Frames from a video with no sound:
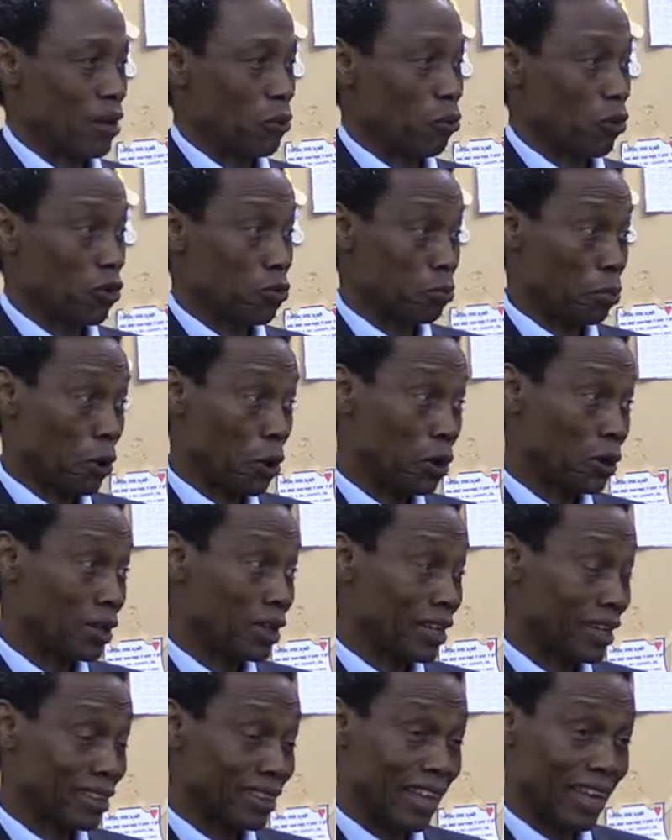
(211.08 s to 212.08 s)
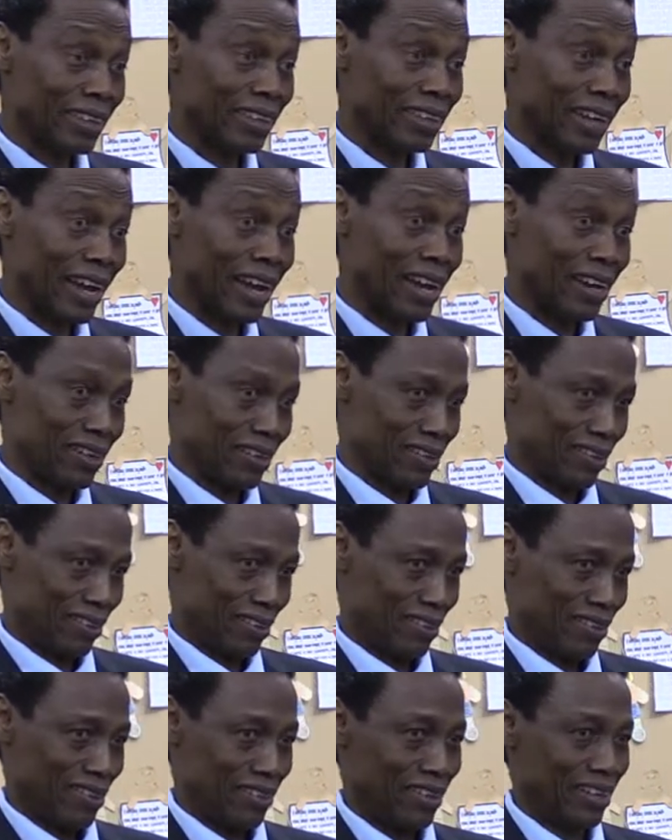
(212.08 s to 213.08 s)
was born the third child
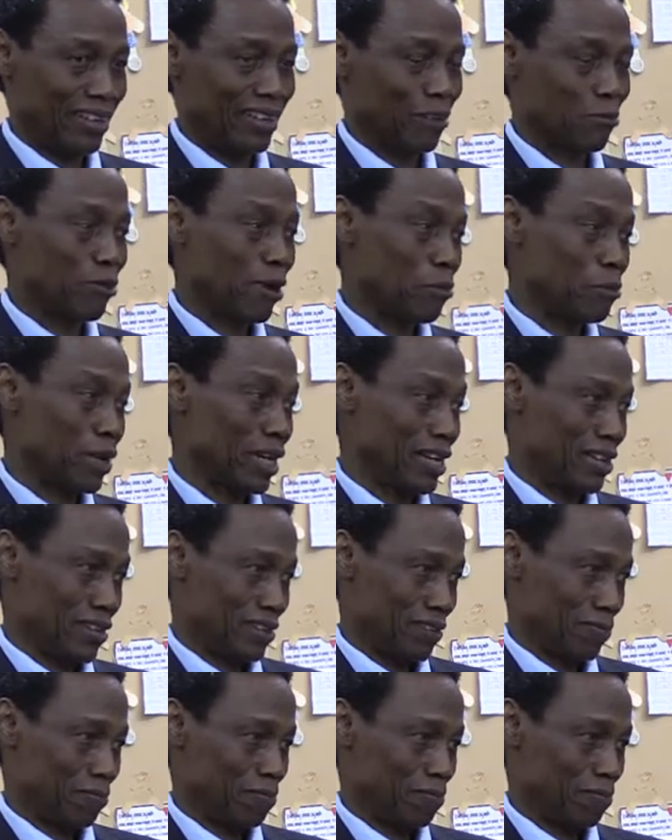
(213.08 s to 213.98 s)
in the family.